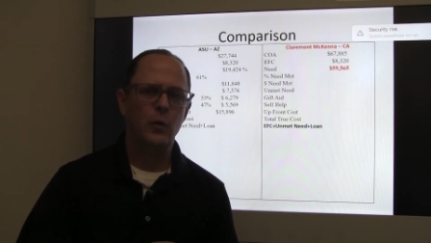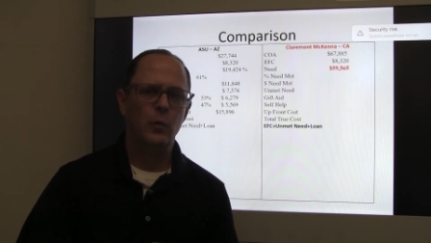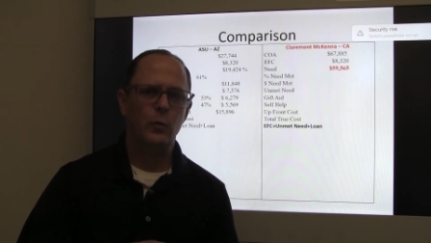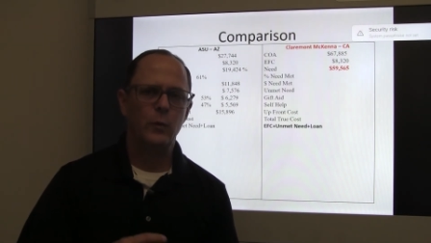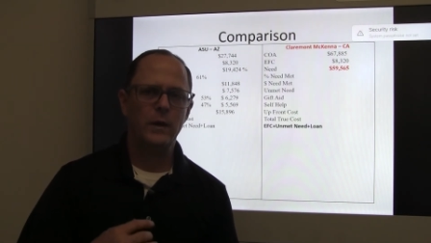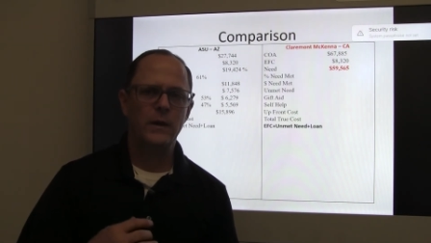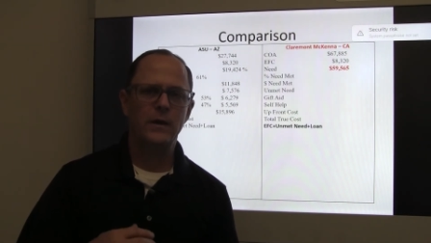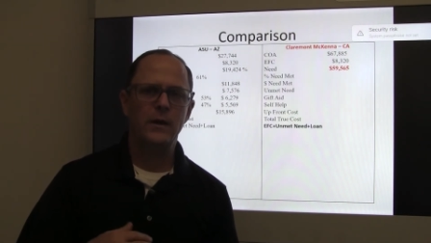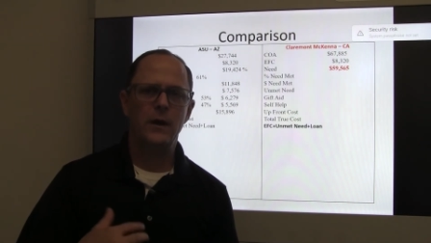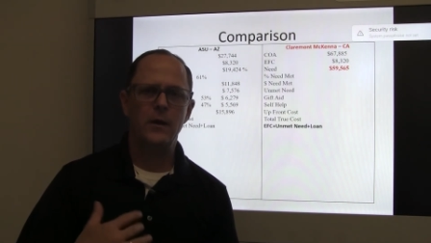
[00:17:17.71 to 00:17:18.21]

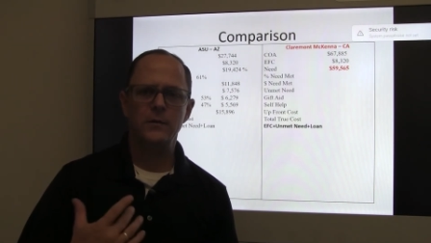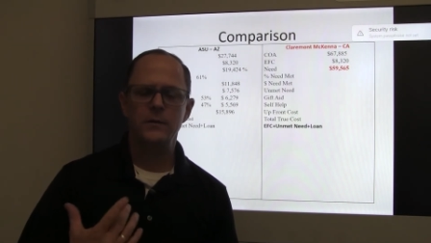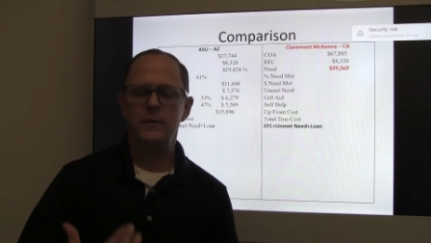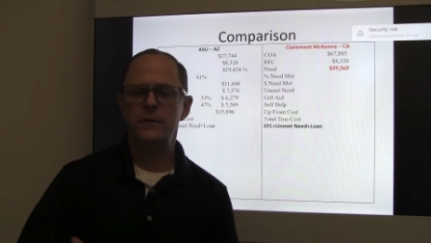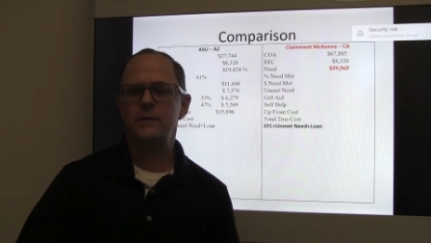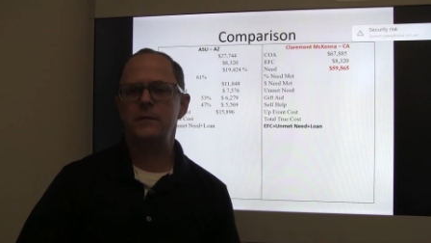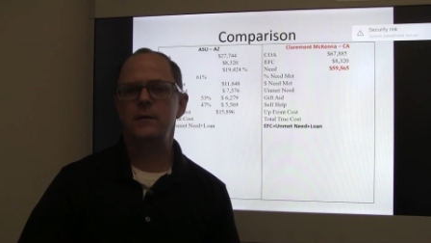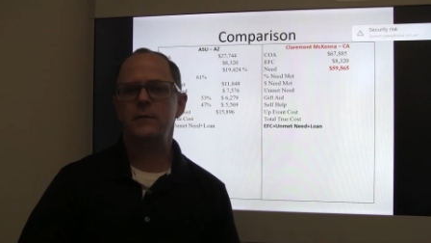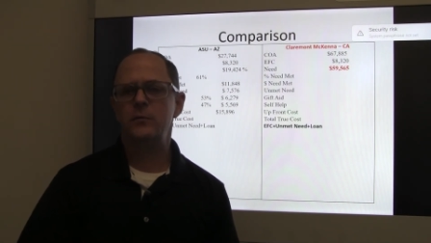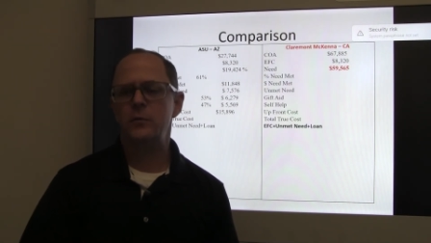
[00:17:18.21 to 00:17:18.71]

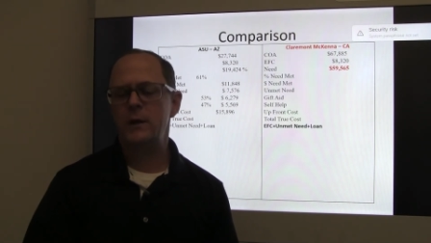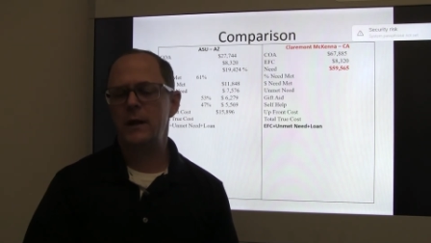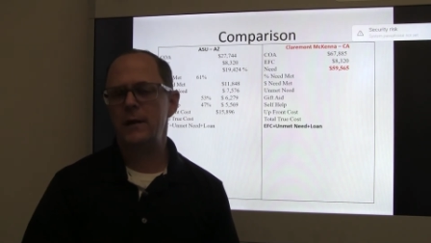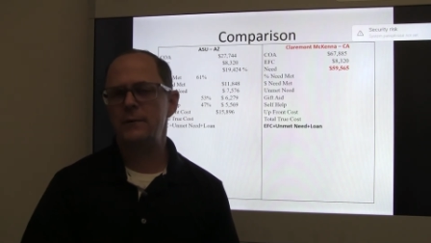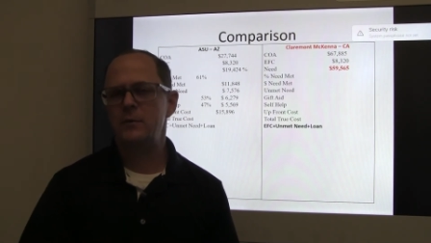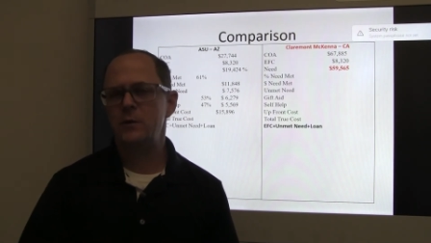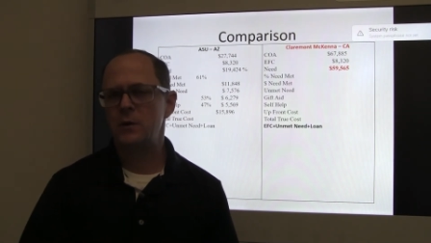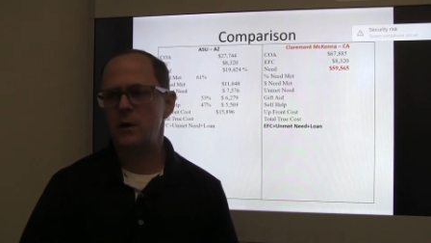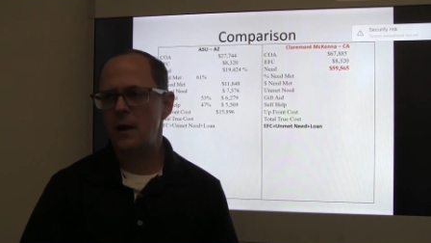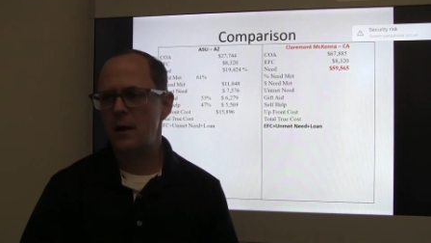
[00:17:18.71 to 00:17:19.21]
regardless of
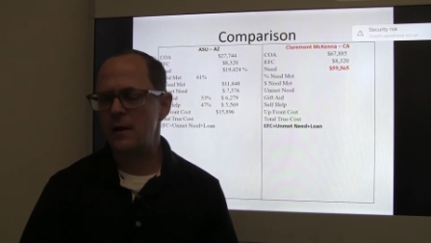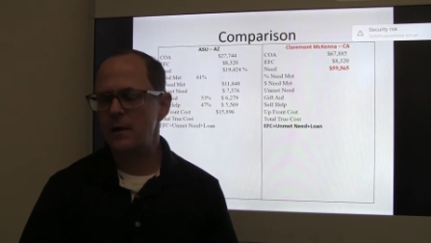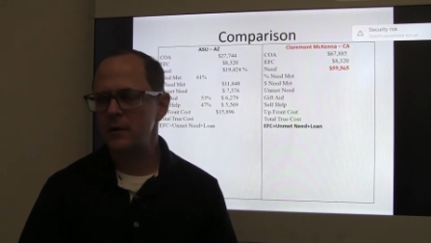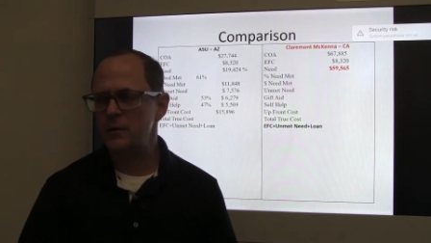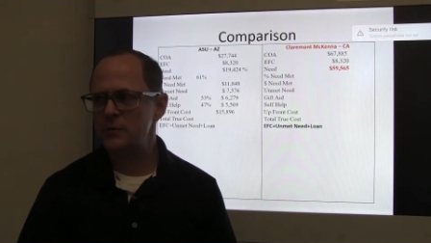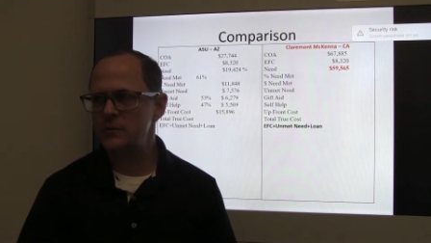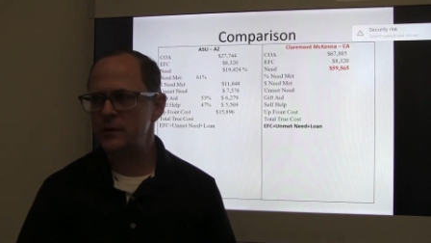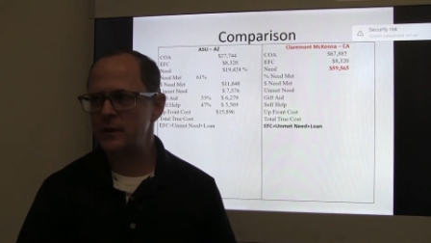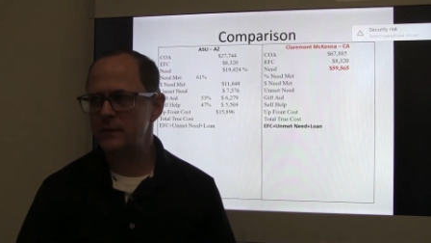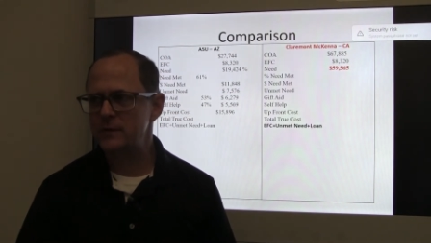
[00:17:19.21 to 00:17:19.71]
whatever
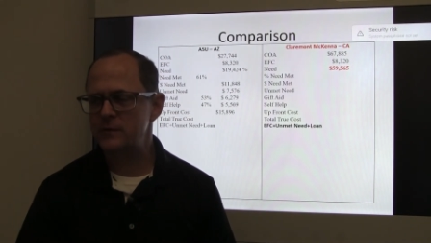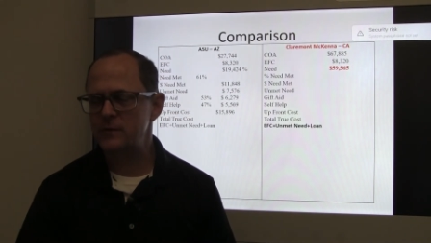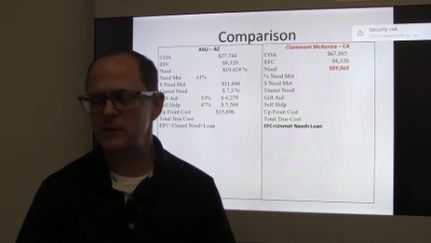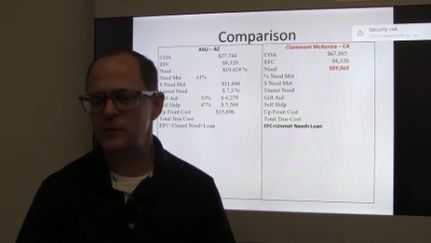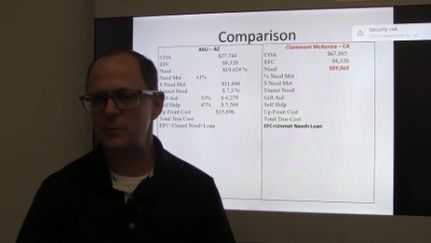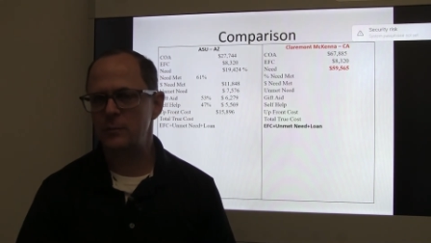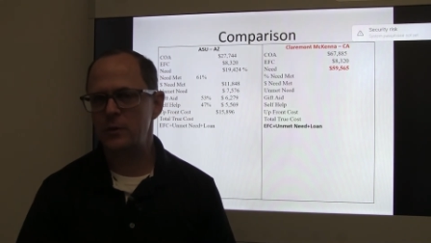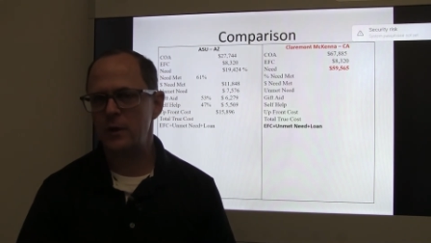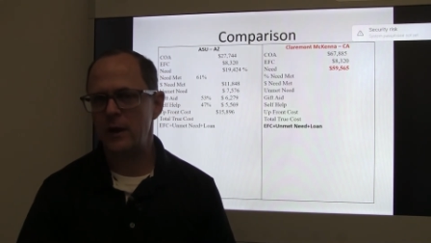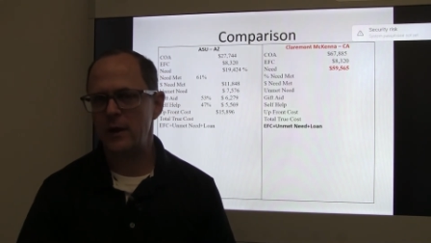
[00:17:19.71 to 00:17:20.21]
college that
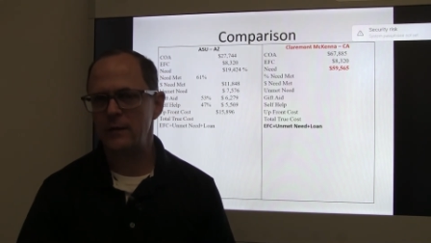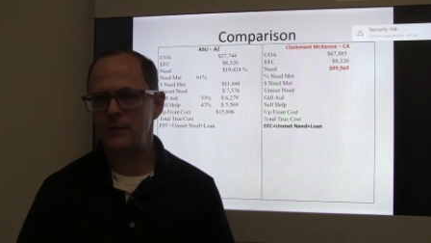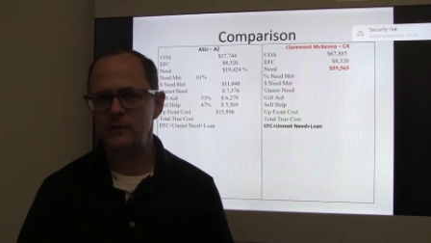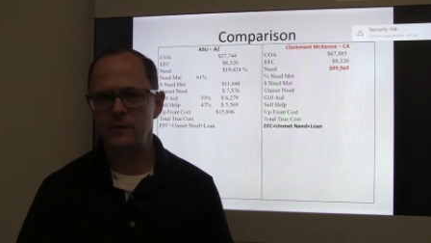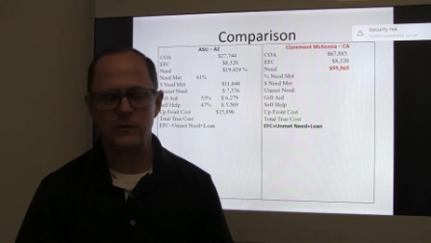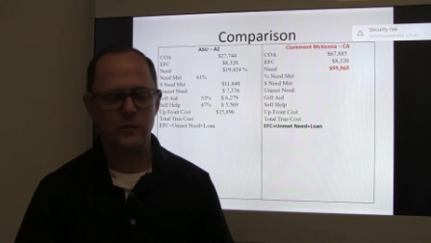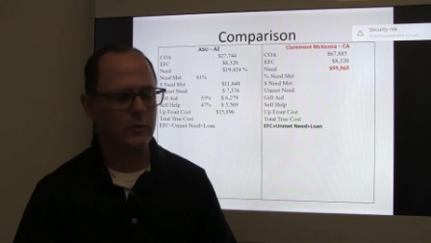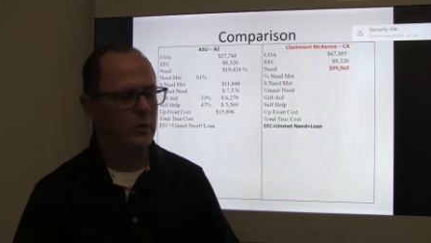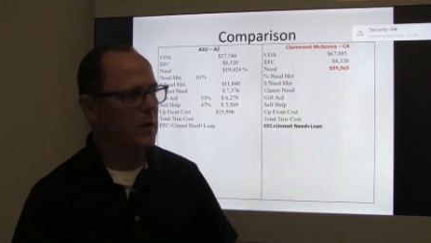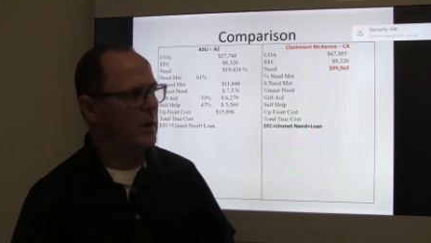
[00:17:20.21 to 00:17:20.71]
student applies
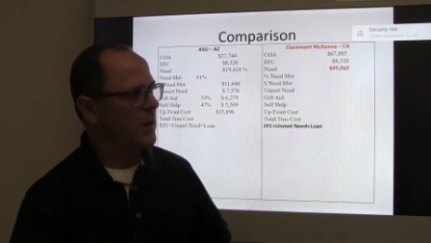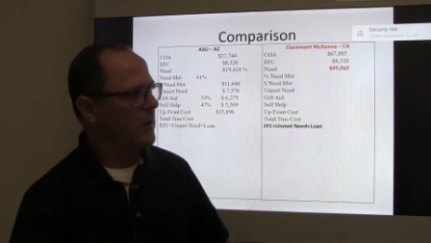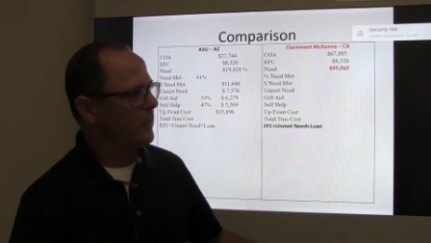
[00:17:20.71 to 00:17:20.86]
to,